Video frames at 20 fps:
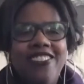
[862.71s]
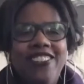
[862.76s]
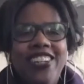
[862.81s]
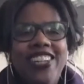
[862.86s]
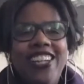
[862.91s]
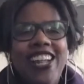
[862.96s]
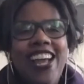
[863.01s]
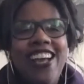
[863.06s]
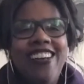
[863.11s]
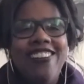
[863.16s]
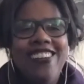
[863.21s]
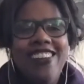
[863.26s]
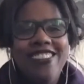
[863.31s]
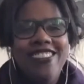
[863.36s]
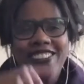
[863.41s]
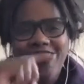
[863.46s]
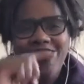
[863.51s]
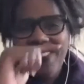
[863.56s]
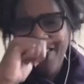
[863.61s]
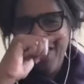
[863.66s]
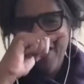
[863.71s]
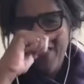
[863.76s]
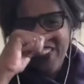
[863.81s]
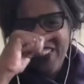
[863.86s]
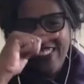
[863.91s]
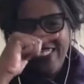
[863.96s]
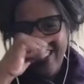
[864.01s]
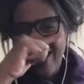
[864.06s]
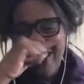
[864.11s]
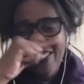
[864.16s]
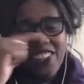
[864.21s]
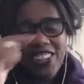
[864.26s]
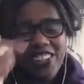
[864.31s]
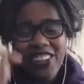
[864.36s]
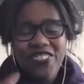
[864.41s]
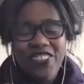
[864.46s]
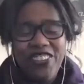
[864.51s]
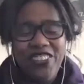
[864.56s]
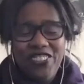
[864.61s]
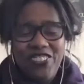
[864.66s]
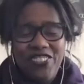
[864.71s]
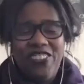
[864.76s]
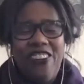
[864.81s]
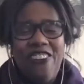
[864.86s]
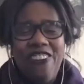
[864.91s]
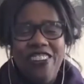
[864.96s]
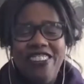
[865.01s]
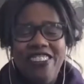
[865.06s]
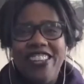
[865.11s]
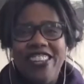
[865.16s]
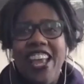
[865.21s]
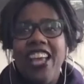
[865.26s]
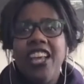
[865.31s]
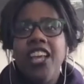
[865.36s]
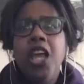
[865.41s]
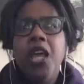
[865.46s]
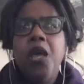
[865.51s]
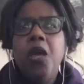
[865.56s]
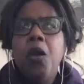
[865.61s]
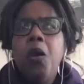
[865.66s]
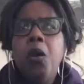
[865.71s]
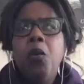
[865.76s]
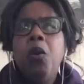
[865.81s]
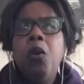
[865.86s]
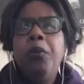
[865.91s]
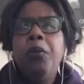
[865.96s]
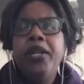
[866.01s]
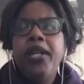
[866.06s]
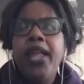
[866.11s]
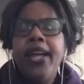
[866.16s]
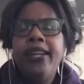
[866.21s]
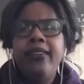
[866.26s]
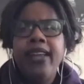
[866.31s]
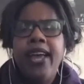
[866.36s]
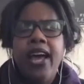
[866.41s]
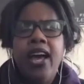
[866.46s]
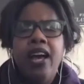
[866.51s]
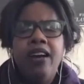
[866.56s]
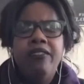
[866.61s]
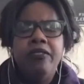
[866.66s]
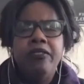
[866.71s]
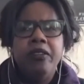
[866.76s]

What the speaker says: And so when we set up interviews, we're always saying, well, we'd like to have,